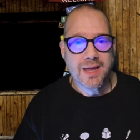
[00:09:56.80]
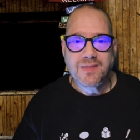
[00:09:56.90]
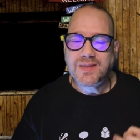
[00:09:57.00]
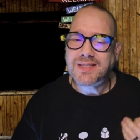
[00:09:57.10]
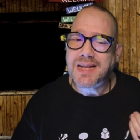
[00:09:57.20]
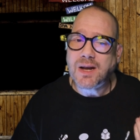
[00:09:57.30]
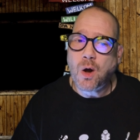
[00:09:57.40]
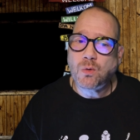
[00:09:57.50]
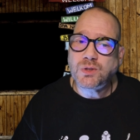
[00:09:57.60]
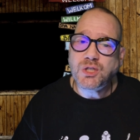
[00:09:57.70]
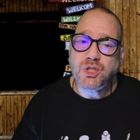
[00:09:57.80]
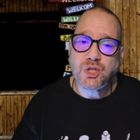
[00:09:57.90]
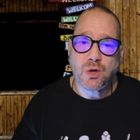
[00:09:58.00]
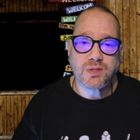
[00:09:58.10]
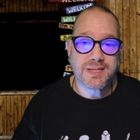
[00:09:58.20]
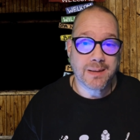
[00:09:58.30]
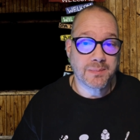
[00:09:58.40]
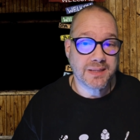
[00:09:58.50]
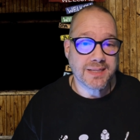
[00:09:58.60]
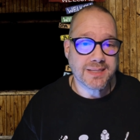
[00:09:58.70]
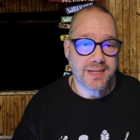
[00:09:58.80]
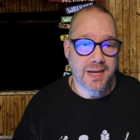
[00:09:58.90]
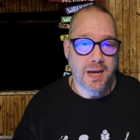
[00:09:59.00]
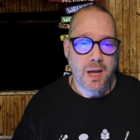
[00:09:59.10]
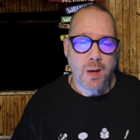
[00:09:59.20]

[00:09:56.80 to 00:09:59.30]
This not only shows that I'm listening,